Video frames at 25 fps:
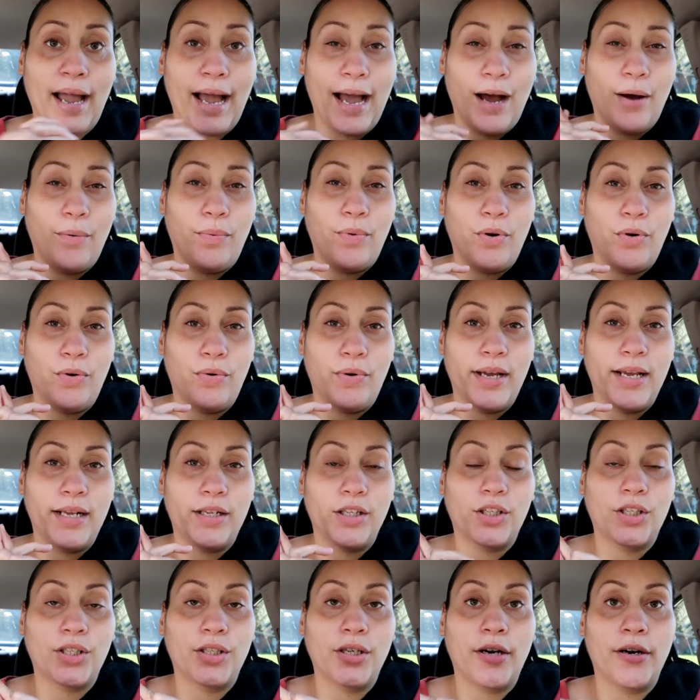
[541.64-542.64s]
I will
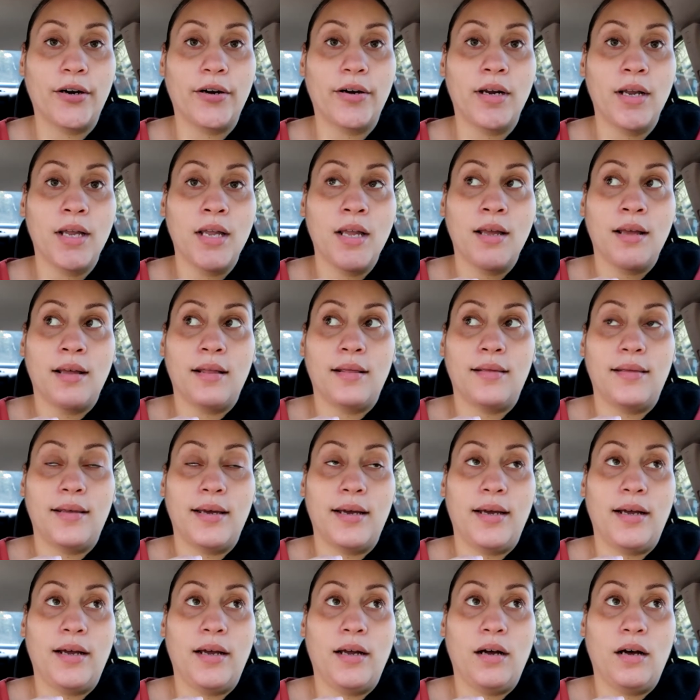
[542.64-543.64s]
insert
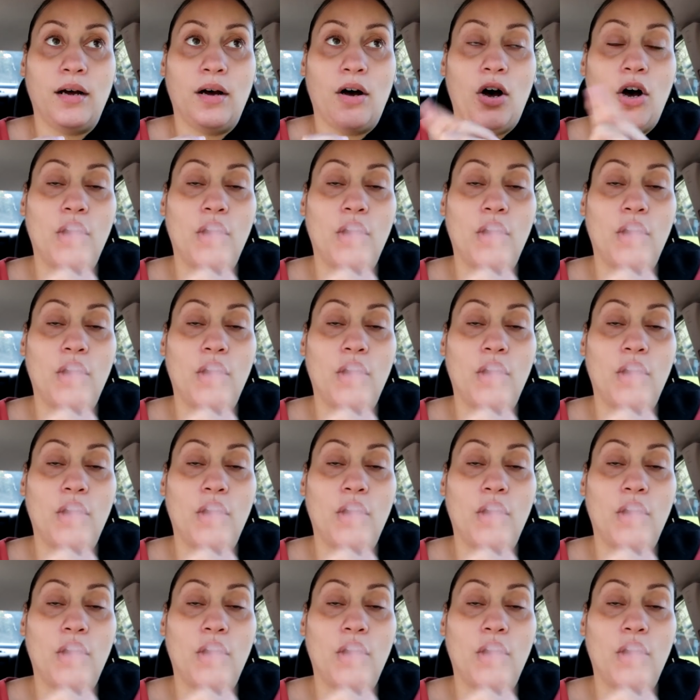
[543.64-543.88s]
the